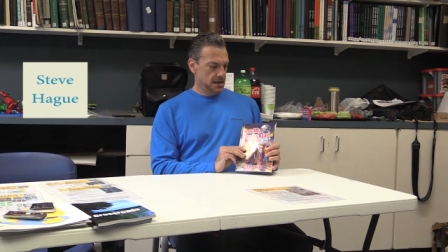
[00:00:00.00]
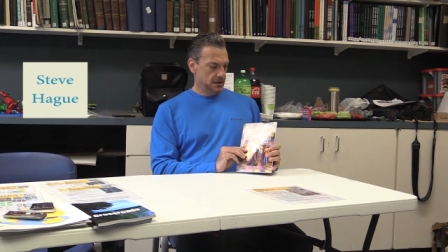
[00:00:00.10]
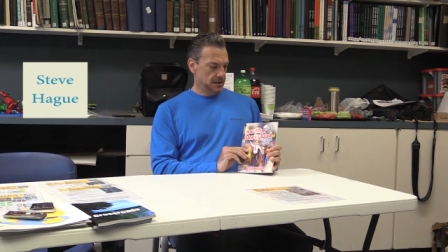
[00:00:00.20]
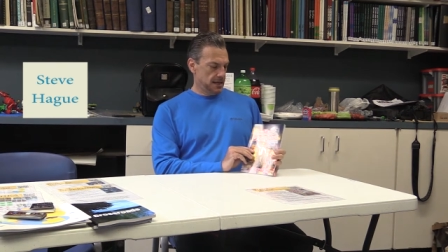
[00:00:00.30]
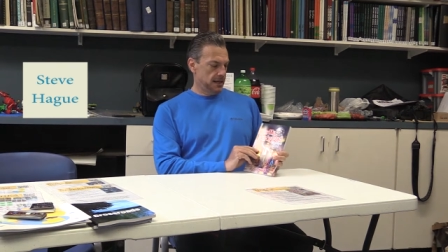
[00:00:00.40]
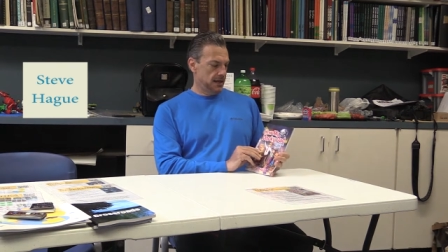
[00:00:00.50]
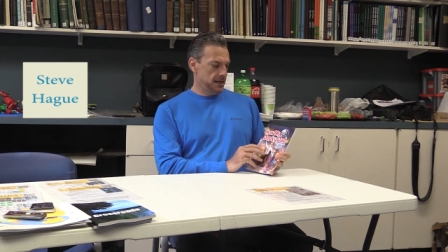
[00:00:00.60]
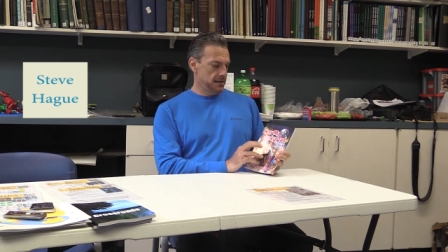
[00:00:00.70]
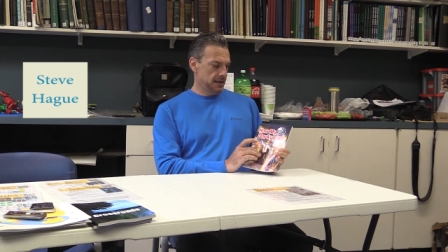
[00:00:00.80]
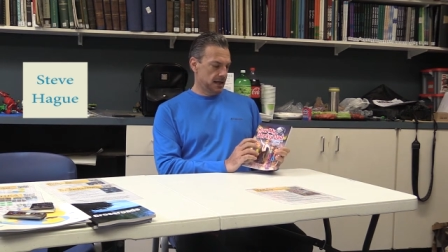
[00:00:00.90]
Uh, and
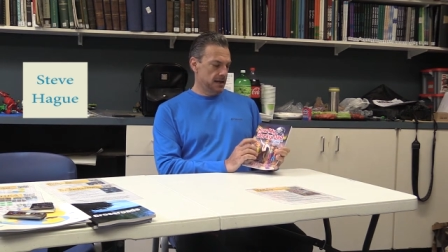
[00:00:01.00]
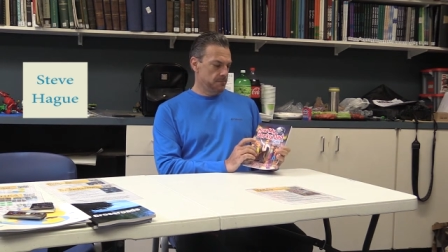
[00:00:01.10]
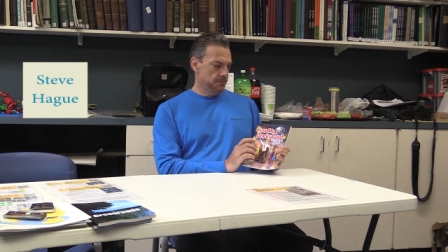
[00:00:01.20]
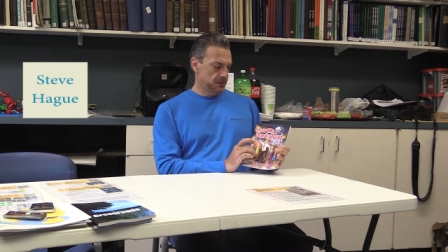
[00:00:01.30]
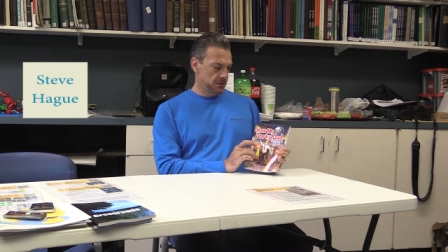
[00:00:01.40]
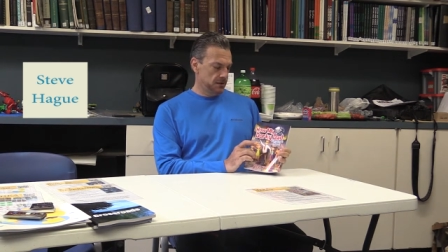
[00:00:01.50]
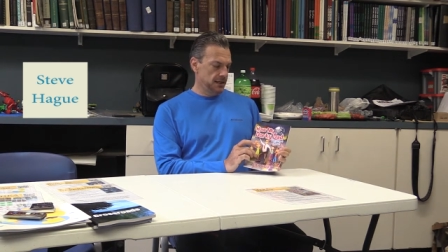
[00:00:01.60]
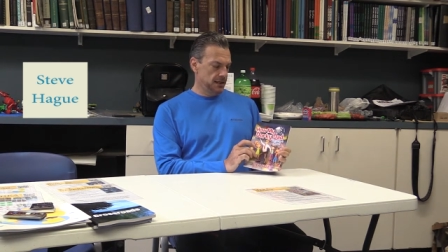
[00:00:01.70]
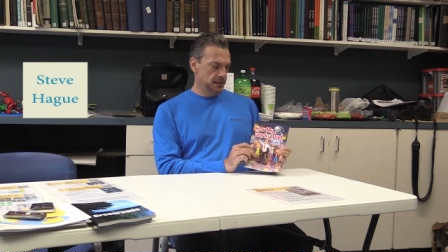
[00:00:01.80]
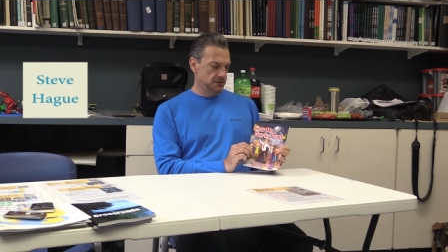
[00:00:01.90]
I I'm
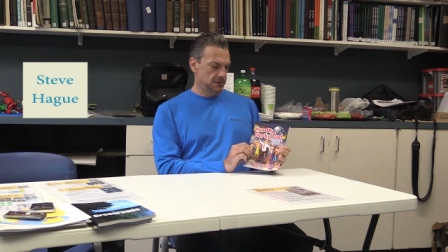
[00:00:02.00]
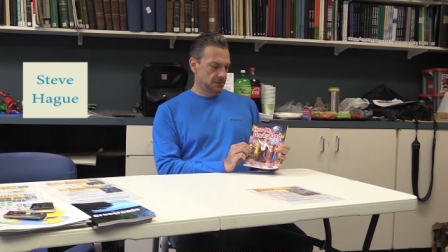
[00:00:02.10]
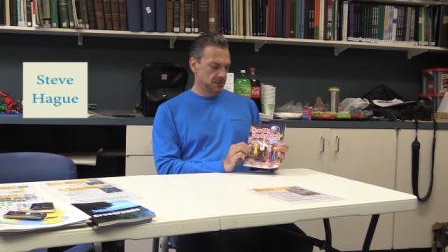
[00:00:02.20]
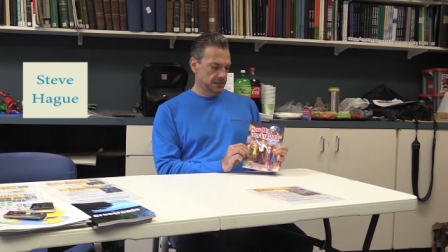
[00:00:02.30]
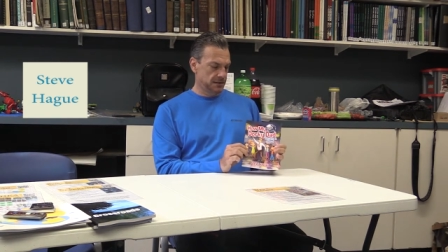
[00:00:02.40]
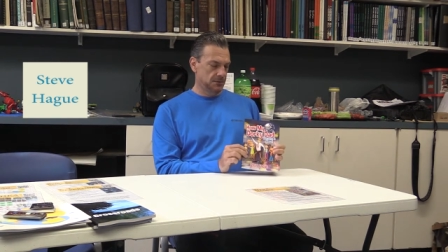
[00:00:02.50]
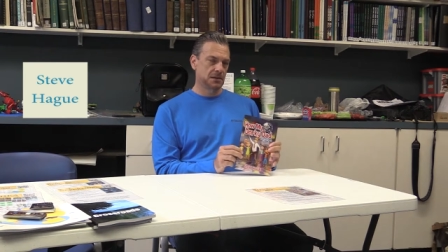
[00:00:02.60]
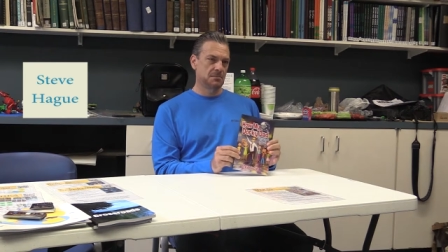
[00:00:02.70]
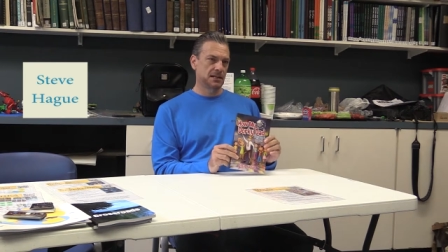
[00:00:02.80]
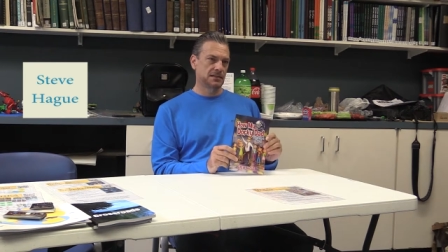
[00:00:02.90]
turning it into it's going
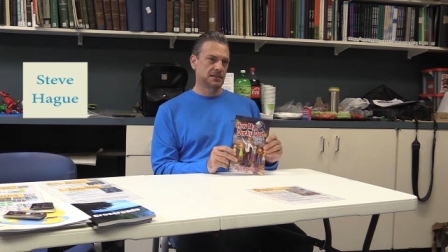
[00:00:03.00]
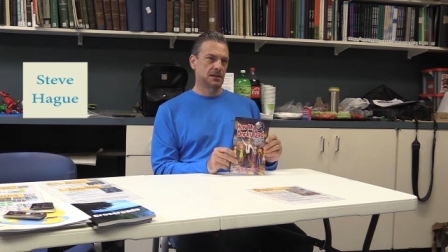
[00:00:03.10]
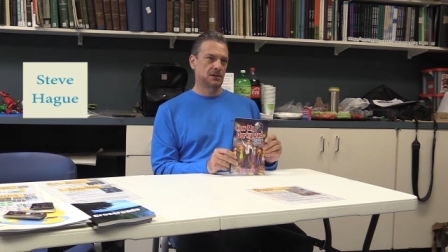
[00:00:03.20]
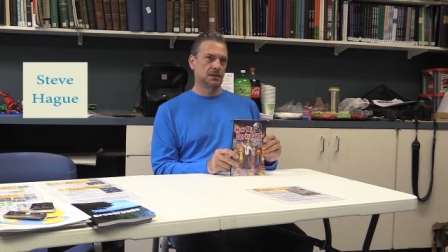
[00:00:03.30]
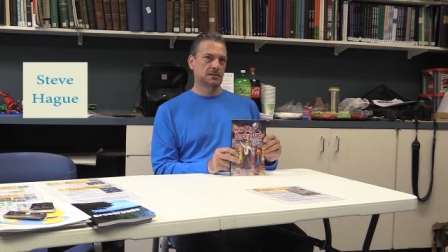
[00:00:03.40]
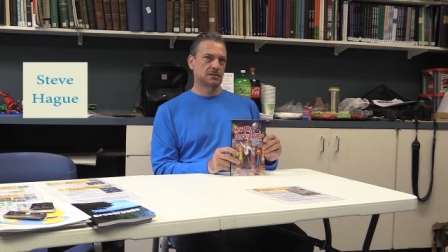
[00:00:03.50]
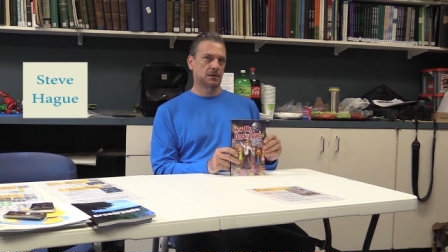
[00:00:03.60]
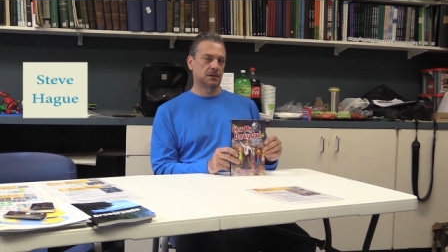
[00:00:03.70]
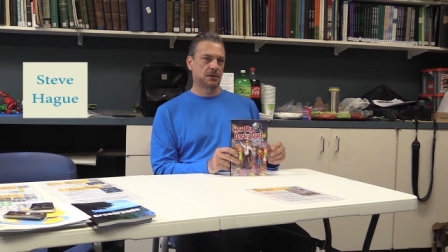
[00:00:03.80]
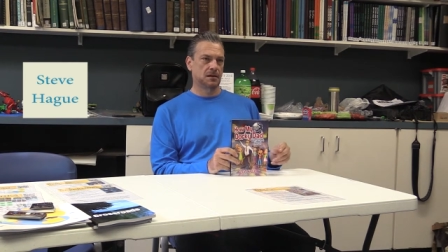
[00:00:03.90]
to be a series.
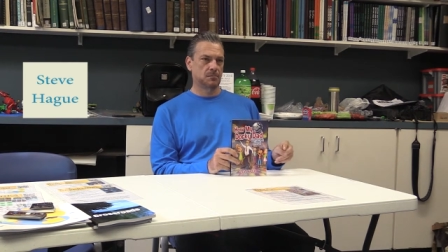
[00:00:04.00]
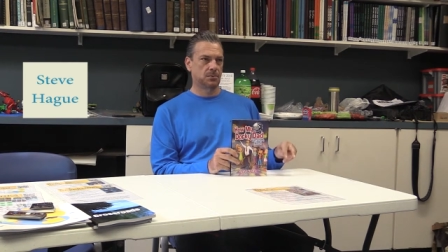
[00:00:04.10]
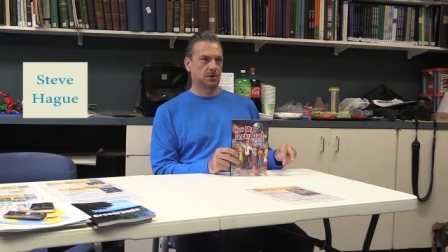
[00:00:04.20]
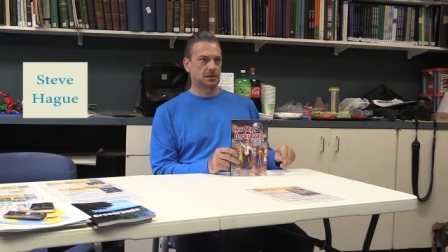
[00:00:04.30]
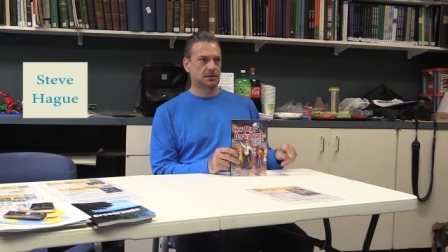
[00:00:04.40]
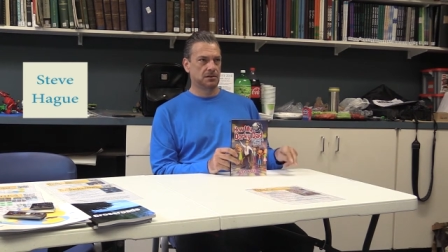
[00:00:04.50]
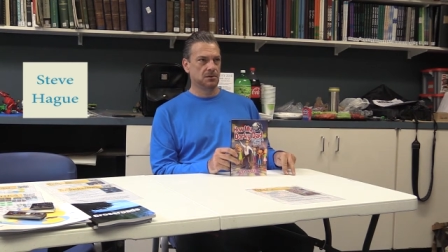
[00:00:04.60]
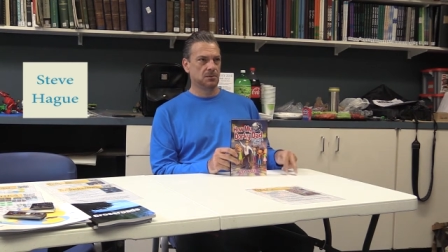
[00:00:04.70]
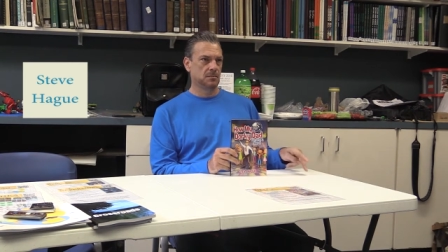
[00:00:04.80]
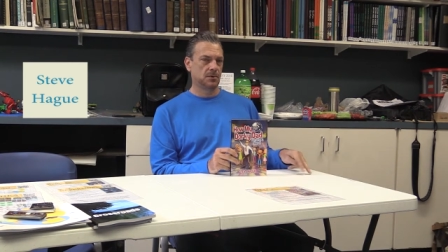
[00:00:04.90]
So I've got book
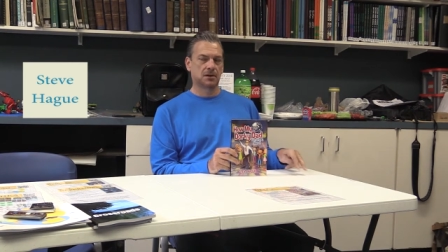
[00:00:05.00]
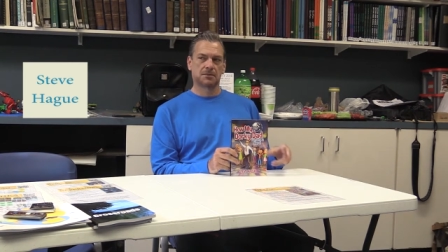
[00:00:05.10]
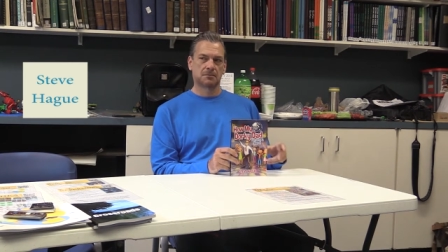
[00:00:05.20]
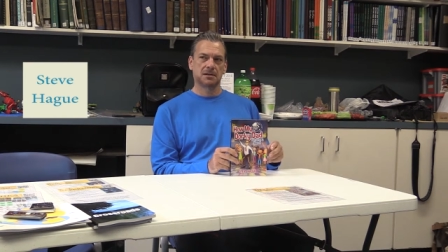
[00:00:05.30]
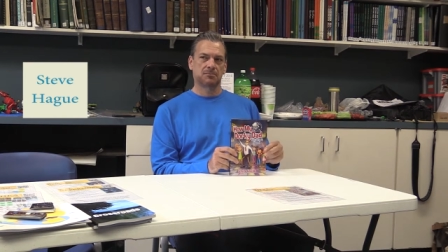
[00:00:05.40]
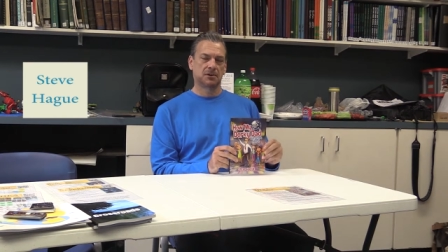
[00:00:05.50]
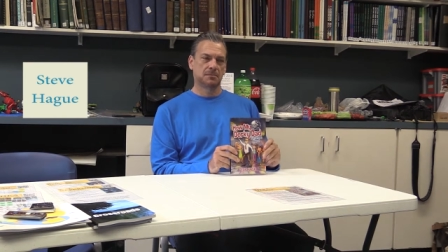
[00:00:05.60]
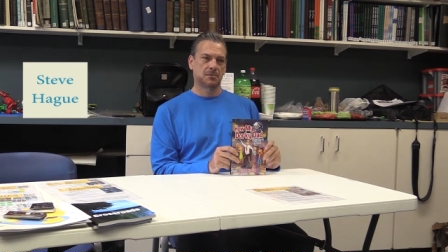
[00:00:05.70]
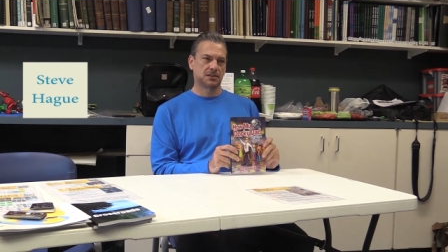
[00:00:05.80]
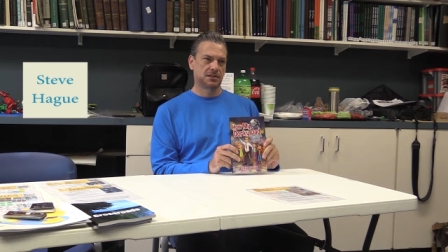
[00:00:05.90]
two and book three pretty
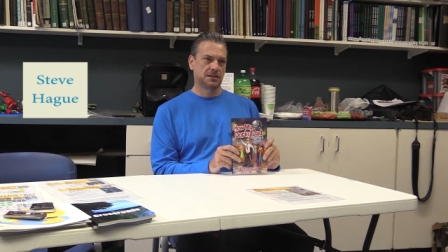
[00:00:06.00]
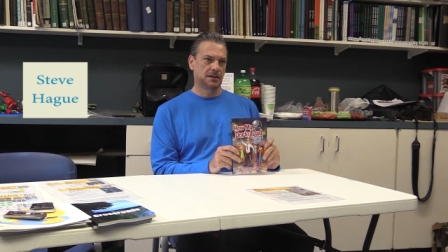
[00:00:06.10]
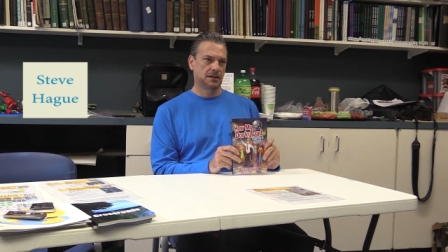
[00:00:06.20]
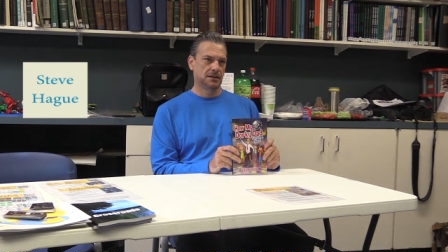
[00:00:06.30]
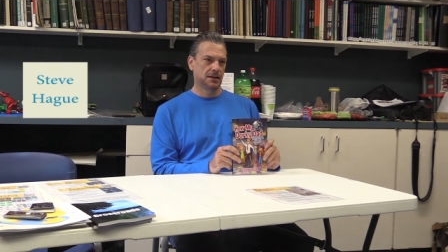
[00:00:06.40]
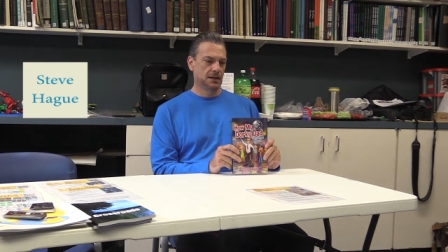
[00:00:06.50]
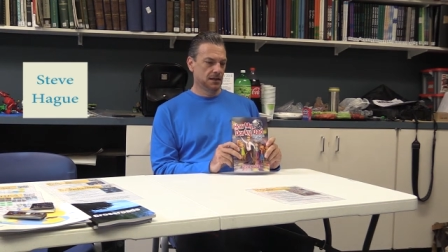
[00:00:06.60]
much done.